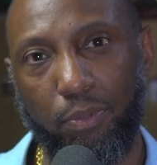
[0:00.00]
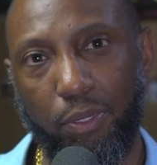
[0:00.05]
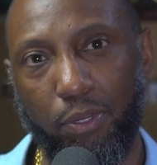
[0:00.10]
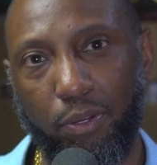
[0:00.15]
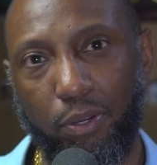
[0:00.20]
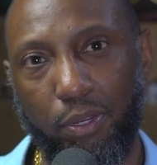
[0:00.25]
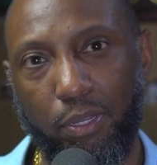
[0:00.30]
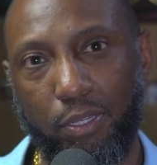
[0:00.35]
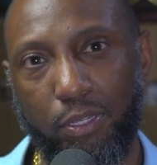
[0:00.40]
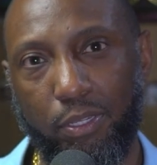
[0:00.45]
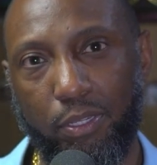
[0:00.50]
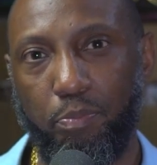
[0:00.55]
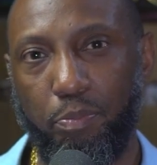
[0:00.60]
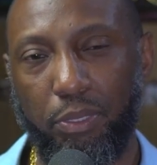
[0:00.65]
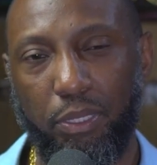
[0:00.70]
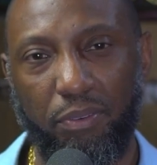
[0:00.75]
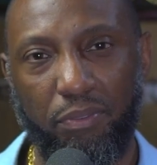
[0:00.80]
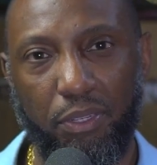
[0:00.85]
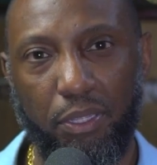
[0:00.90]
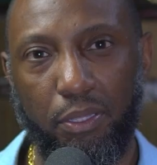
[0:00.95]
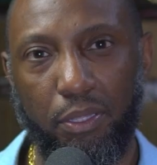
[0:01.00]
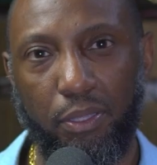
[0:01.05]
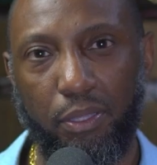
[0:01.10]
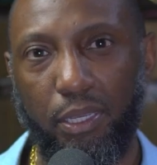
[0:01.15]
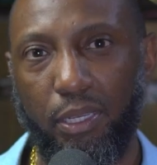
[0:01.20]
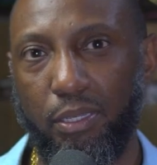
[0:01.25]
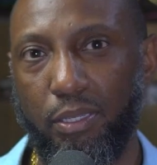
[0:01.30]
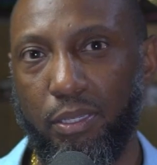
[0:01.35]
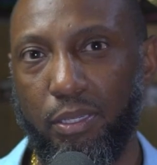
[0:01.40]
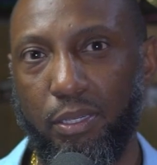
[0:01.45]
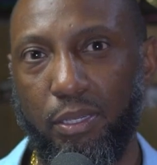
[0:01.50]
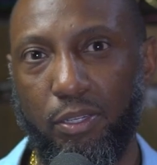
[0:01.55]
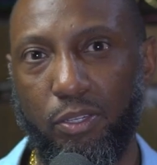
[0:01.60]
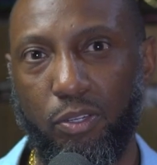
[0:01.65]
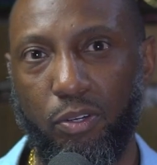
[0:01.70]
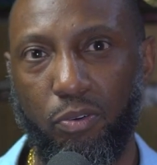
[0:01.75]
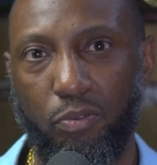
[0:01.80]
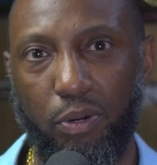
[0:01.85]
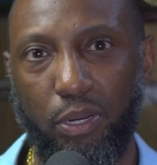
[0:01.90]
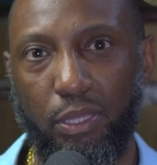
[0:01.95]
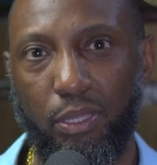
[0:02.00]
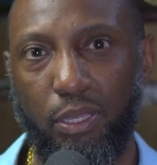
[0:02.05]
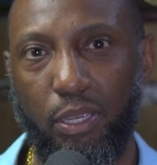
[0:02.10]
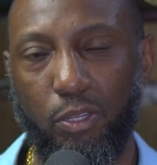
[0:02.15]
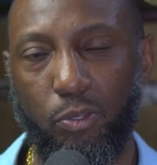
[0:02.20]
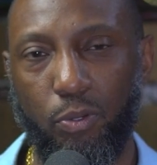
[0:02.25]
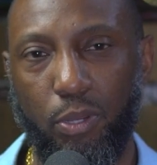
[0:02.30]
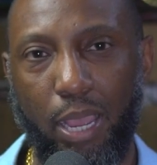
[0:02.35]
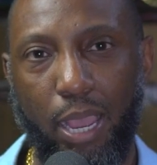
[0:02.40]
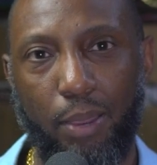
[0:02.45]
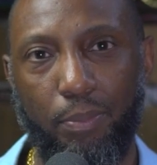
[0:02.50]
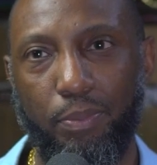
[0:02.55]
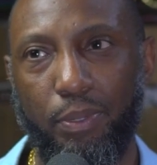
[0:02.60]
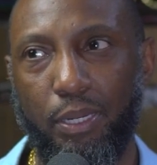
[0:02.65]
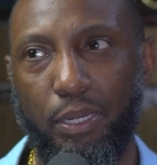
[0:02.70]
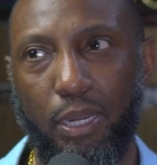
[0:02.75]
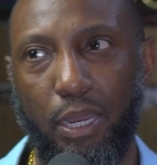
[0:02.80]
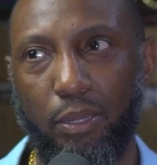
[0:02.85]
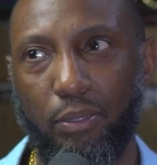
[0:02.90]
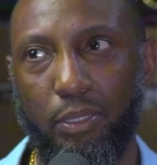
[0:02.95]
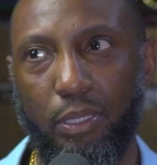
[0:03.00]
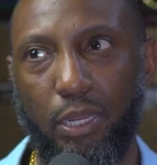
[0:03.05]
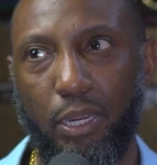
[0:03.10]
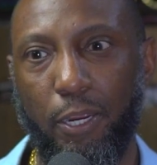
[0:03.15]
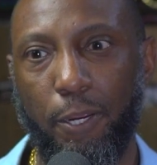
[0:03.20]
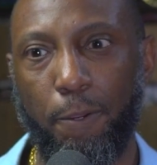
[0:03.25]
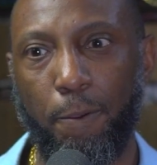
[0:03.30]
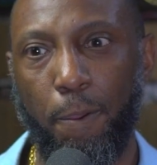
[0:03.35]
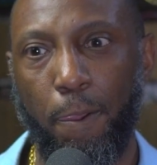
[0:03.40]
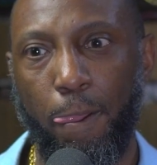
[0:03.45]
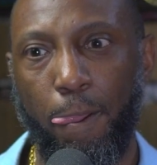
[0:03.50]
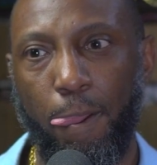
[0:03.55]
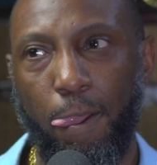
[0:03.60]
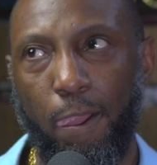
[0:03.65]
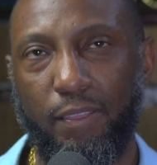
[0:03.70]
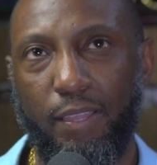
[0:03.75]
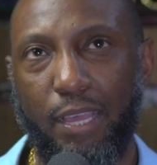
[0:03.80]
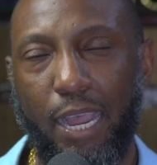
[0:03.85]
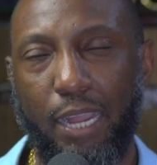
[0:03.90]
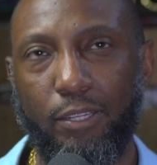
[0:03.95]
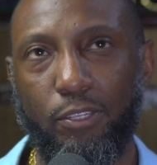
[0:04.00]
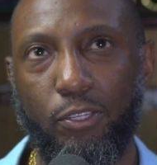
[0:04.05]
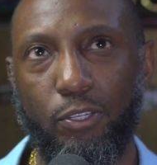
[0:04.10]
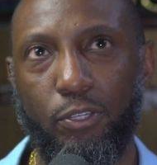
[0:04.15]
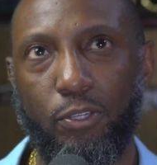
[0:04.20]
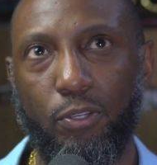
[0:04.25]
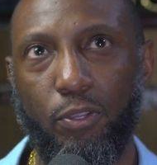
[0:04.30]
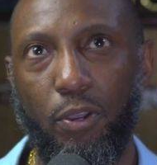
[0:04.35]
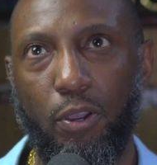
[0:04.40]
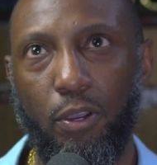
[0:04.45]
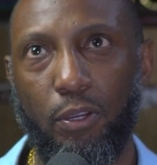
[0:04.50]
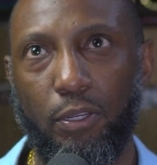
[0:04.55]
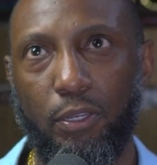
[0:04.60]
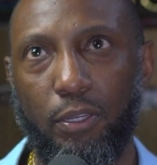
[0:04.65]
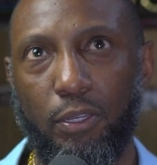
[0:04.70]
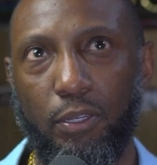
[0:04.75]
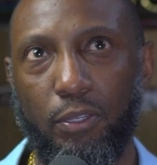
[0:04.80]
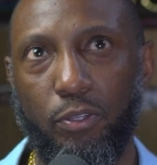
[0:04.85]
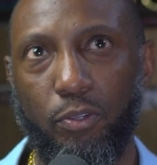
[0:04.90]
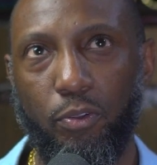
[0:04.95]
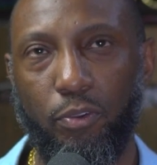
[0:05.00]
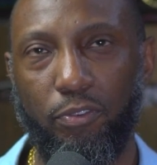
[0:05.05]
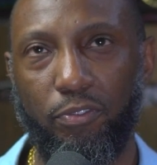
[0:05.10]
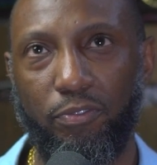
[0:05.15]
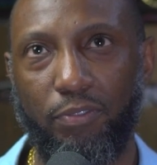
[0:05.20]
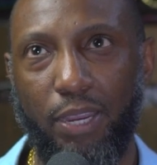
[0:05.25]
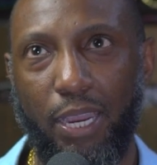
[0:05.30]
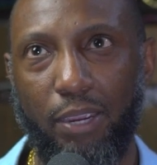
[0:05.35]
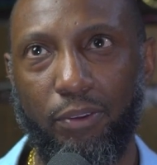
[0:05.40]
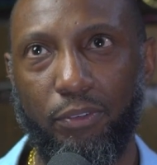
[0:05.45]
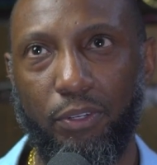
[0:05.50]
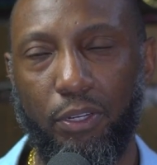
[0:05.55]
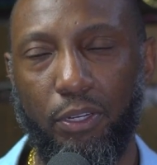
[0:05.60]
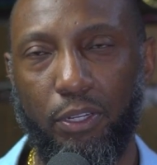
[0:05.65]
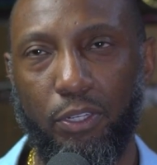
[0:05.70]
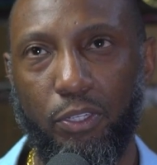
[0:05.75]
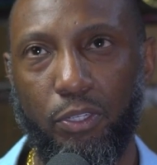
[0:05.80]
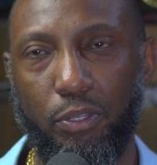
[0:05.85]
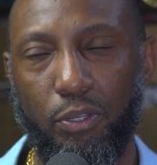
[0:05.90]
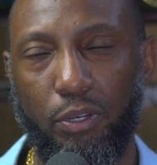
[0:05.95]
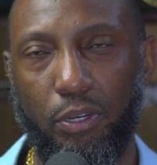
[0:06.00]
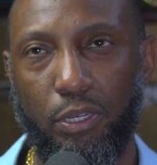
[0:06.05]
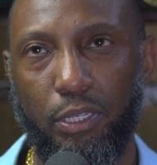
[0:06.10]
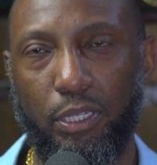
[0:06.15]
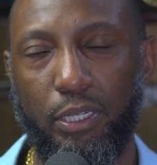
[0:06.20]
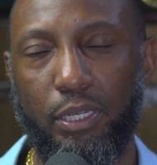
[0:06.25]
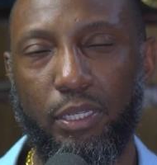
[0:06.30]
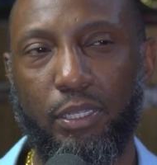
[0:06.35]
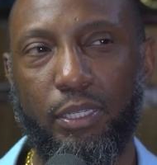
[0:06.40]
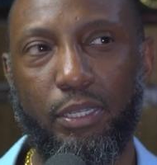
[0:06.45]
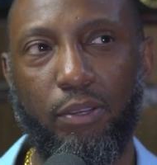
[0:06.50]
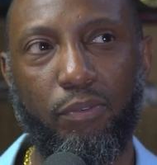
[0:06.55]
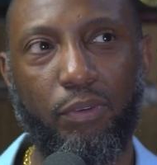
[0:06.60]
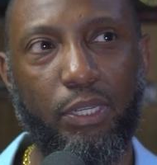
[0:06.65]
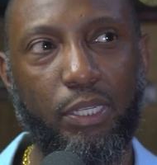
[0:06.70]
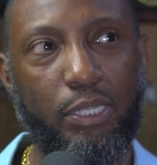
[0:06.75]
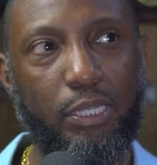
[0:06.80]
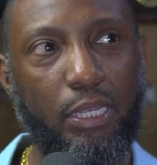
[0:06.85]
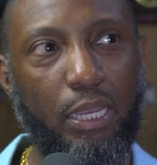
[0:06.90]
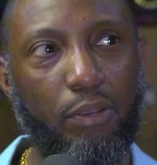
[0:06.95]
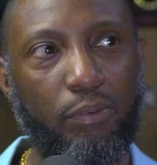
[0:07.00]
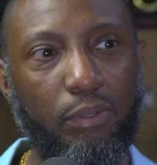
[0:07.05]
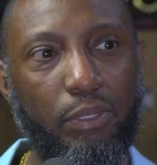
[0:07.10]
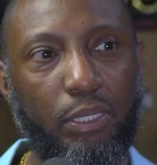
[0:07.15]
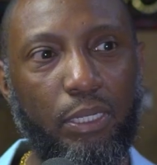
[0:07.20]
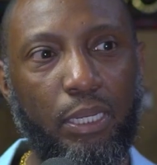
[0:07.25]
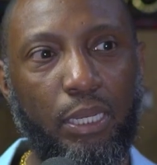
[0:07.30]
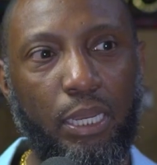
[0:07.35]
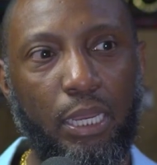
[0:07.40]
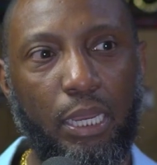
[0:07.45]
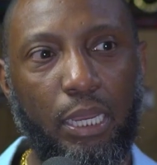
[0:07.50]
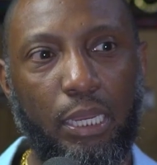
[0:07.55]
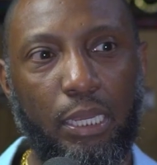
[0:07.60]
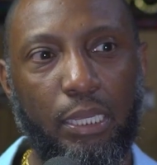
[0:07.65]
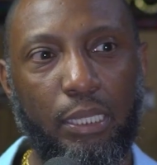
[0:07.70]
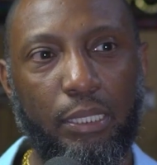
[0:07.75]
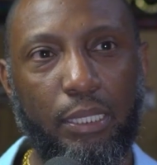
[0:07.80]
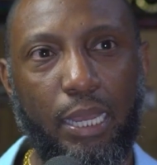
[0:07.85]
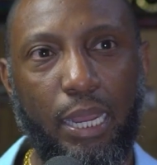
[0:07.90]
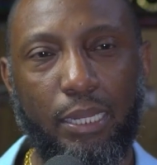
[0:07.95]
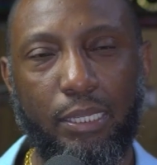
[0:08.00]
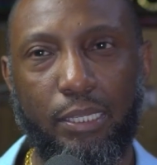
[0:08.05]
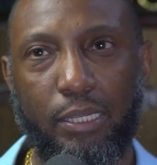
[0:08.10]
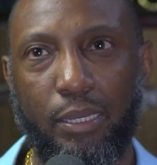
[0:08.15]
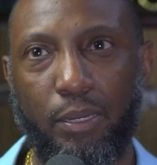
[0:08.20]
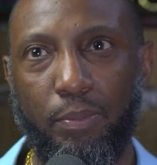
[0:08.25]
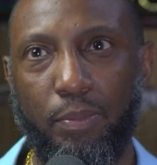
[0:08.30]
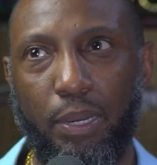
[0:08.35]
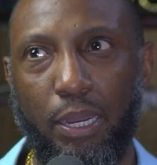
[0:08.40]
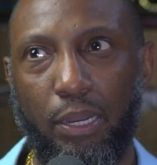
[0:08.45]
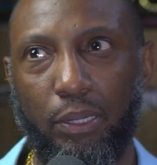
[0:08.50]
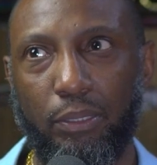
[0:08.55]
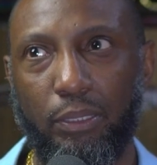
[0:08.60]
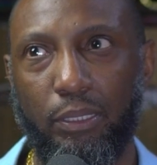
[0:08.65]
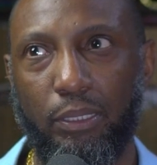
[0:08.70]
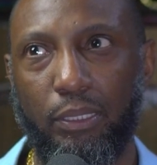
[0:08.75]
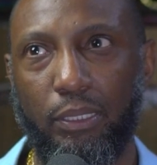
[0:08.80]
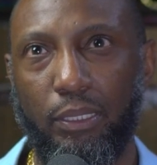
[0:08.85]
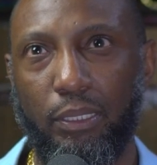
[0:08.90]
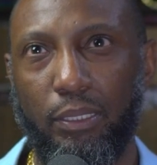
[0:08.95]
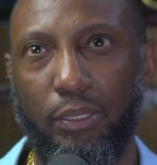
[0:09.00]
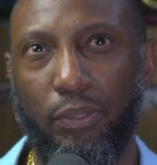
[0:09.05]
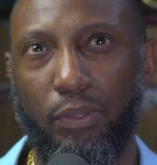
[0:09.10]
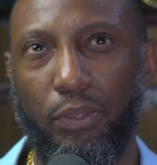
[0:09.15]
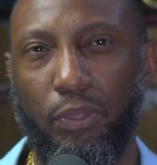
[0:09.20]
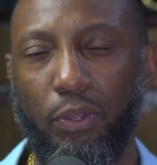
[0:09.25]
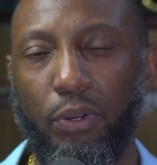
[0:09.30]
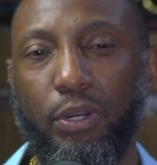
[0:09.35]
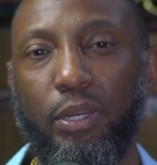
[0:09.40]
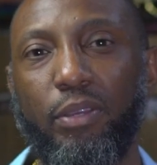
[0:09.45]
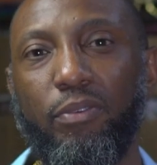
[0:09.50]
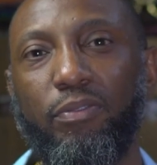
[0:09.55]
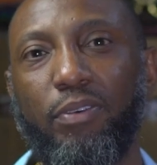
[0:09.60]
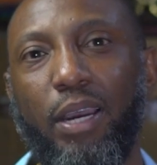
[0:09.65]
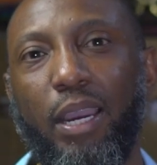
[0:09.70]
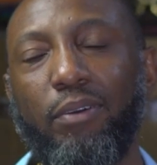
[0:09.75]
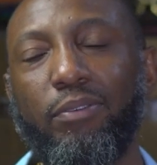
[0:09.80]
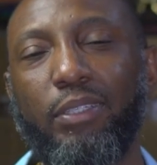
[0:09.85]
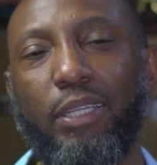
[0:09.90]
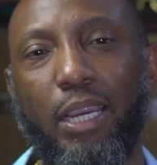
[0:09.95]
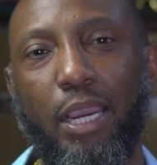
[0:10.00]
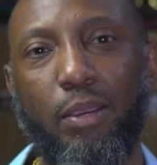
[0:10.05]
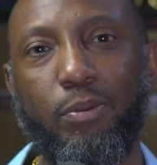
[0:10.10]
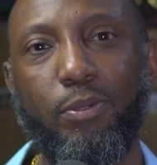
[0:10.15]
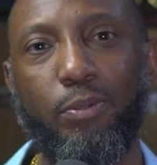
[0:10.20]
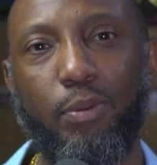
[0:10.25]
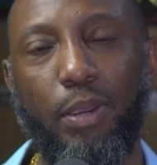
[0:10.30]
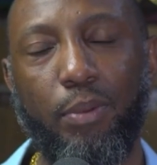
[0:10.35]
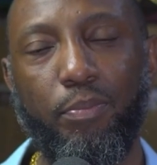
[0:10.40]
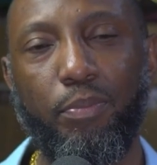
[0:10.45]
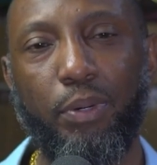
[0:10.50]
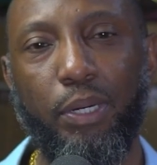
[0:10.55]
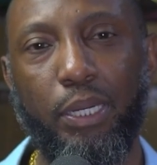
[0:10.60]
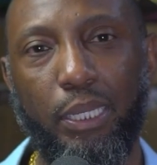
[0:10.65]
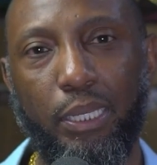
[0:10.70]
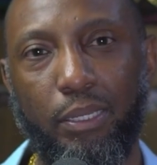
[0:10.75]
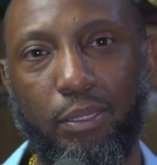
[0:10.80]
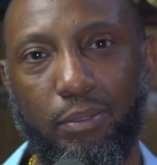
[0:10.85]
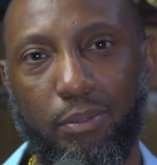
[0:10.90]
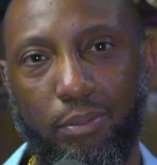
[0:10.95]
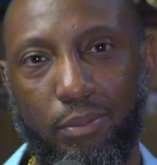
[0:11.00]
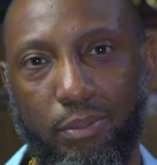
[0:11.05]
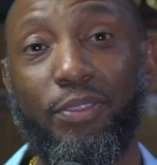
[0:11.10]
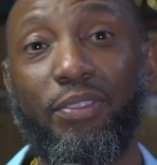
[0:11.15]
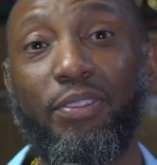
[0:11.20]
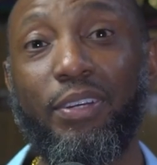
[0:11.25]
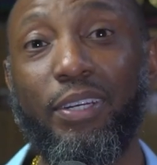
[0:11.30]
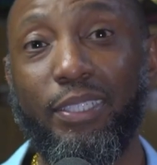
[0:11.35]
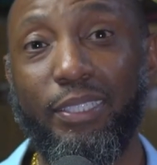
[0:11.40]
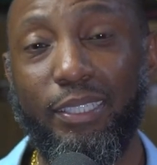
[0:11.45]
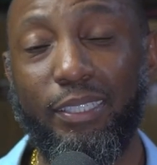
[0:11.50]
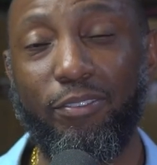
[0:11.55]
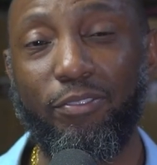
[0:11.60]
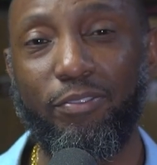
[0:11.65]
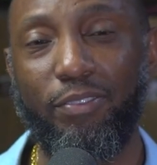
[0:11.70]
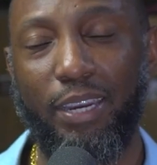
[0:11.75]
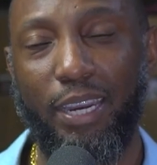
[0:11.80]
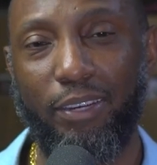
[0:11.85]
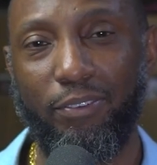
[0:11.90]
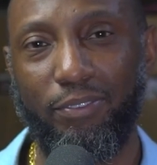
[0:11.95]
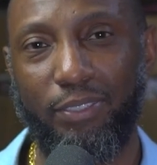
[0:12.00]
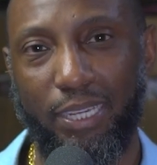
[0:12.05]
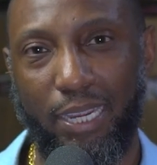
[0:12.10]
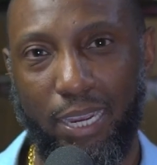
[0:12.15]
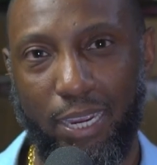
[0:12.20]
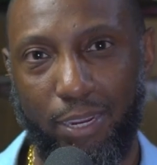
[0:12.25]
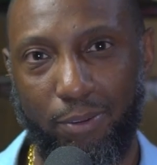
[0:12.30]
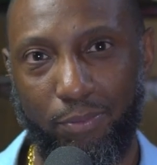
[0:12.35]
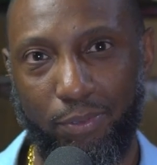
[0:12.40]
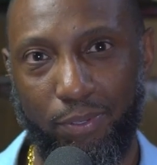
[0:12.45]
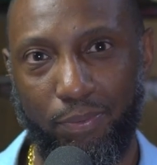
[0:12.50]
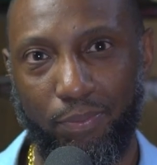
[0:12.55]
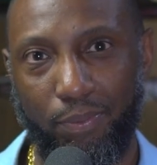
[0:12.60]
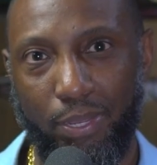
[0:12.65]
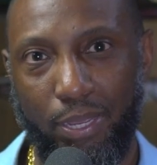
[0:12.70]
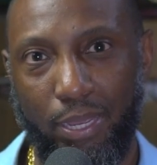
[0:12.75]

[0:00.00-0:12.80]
Because believed in the thesis, great things happening out there. That stock, so $5 to 177, that's about 35 times my money. 35 times.